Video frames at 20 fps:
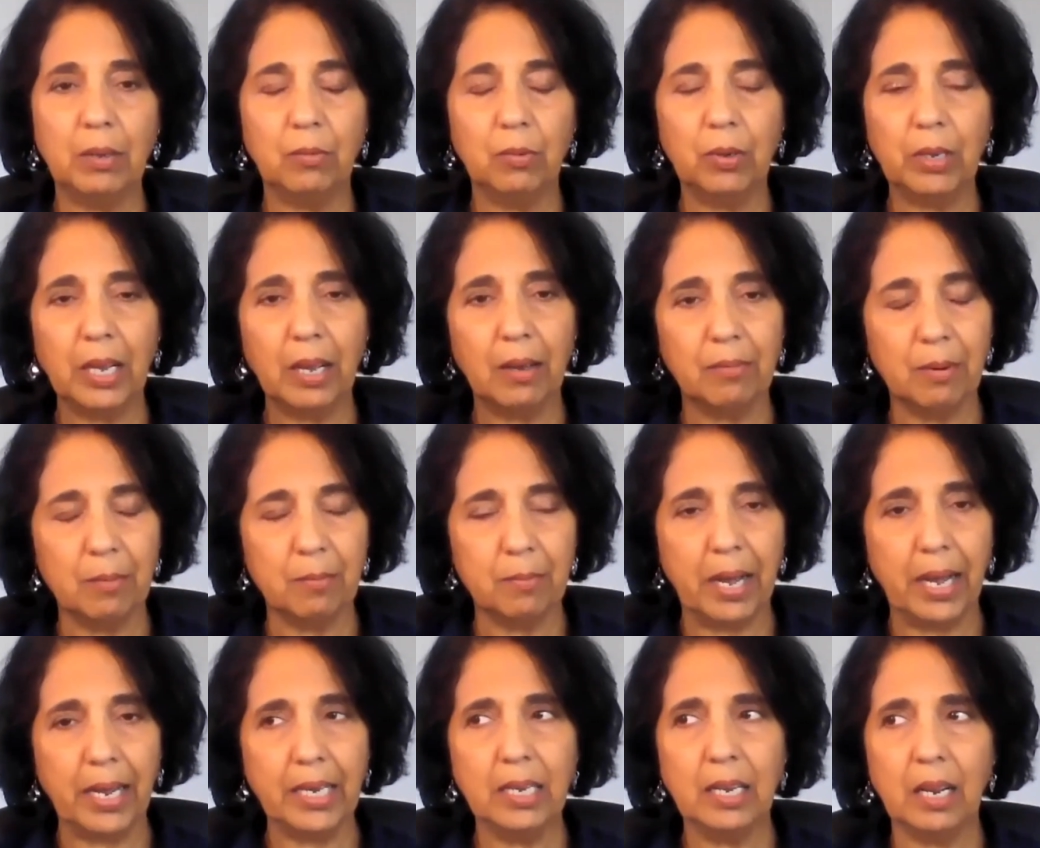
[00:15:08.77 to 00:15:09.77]
we have a
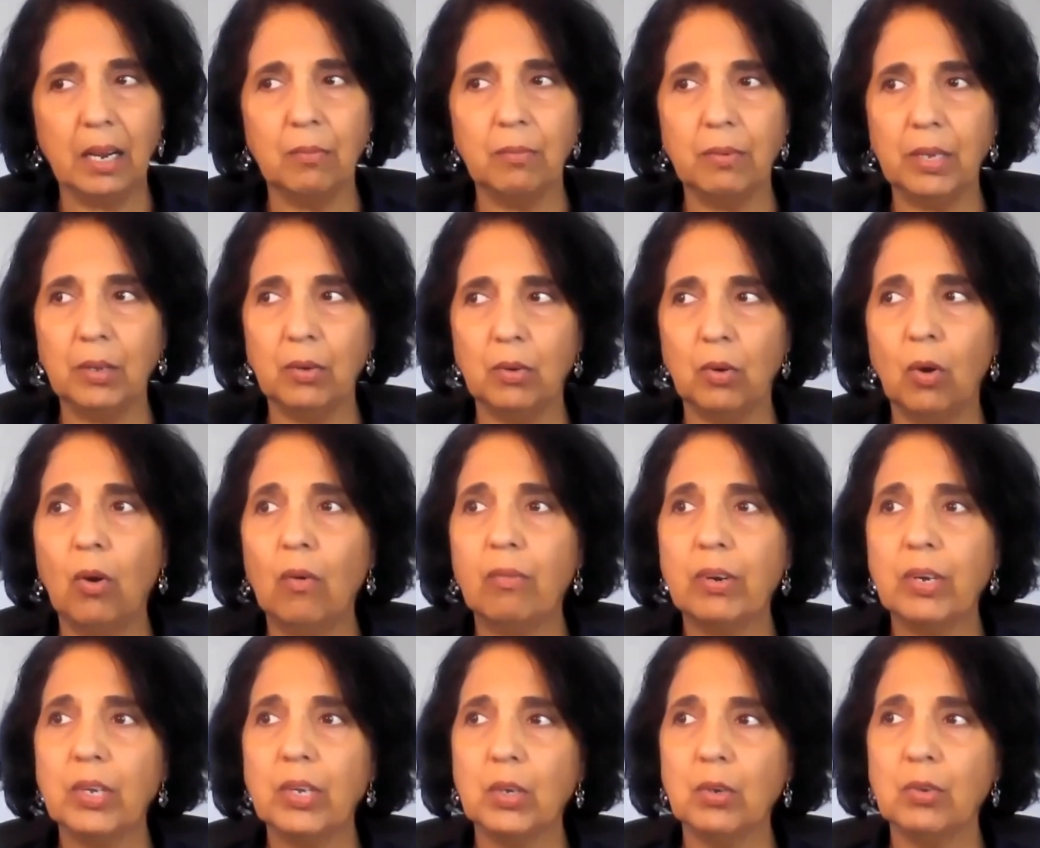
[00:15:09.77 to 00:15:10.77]
mind and we
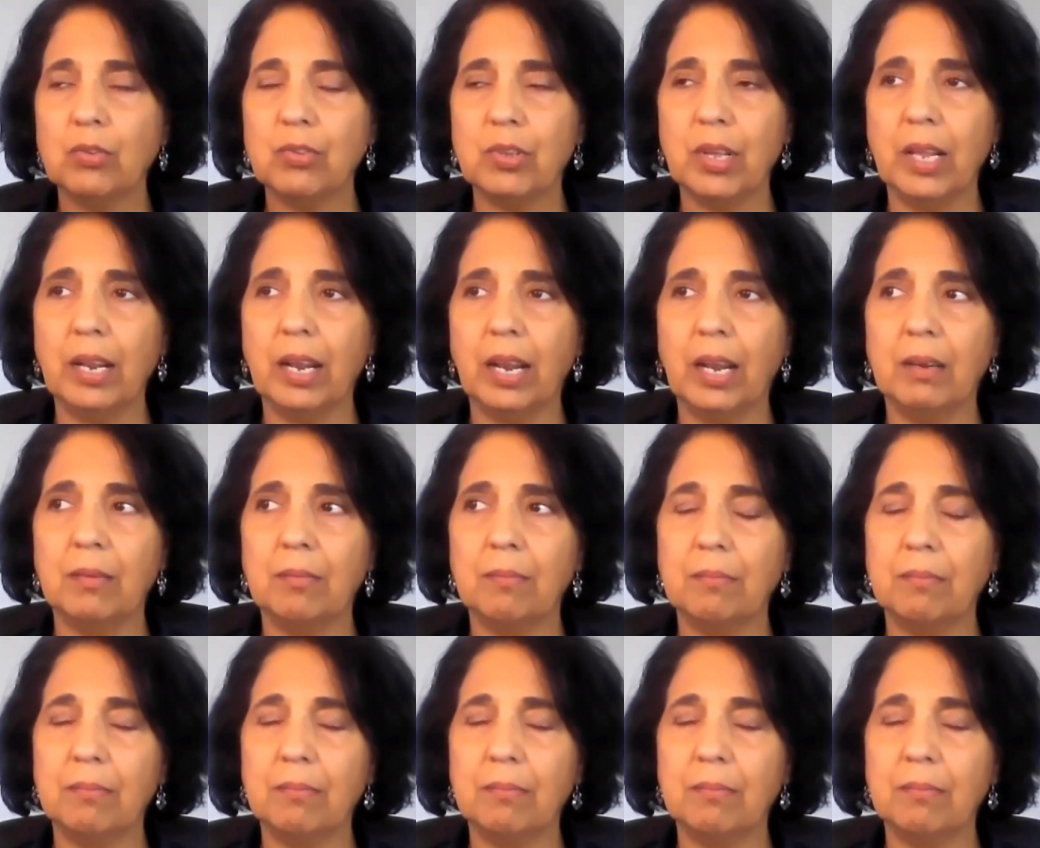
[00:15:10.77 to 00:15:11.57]
overuse it and